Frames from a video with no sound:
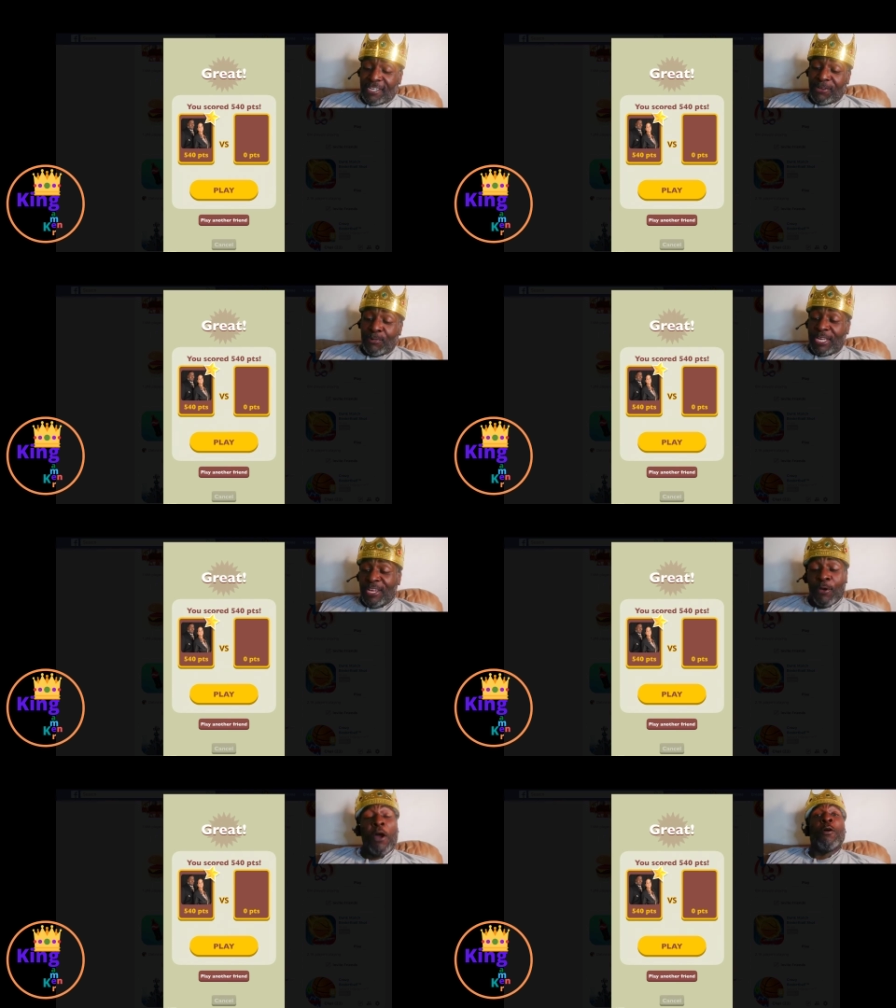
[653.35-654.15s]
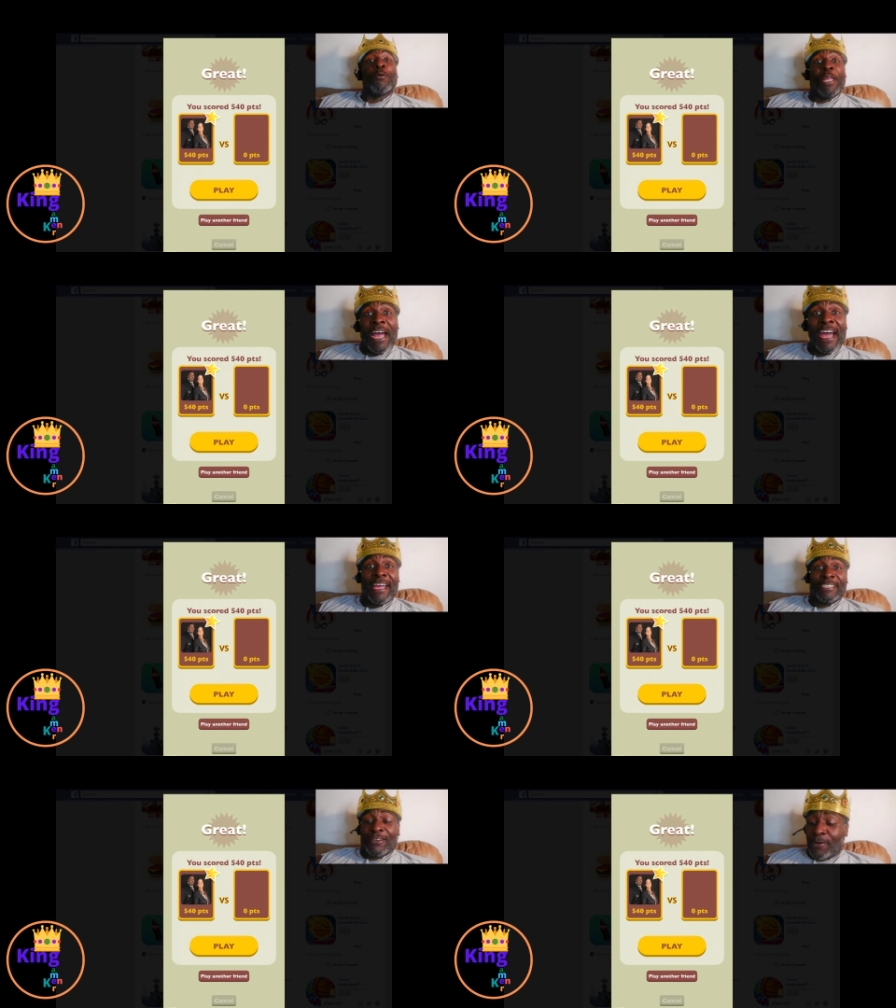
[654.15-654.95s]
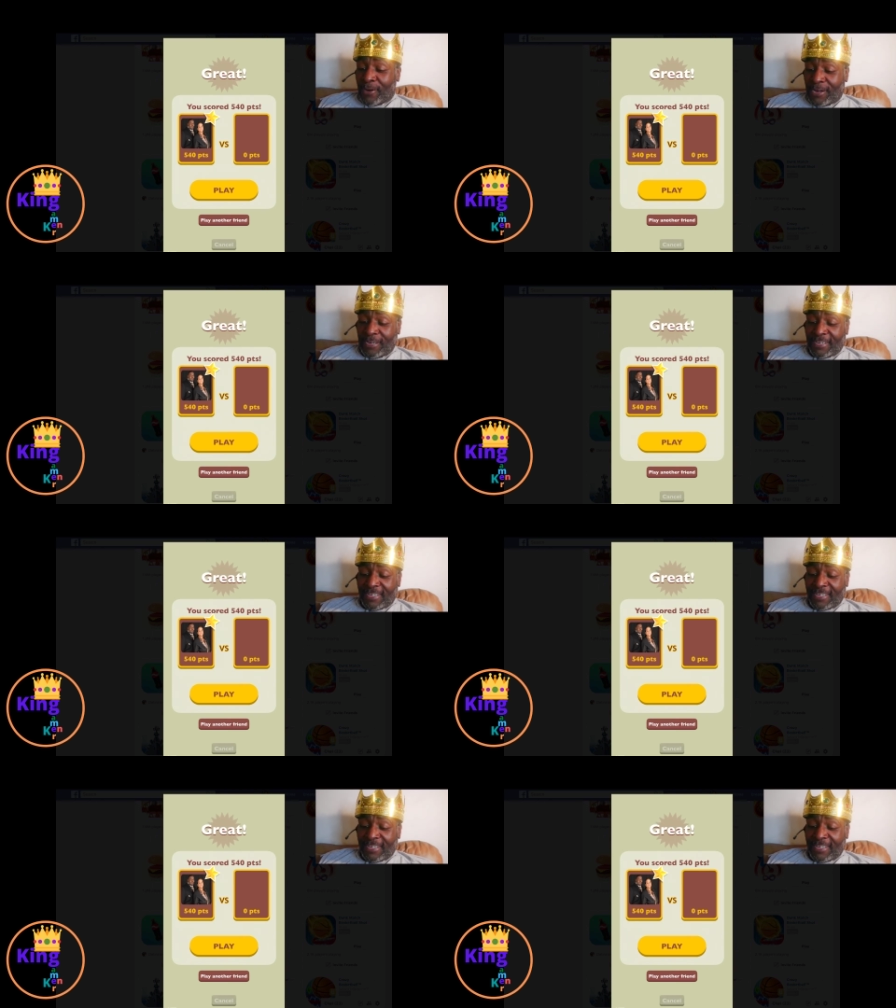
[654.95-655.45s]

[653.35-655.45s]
We do own the high score.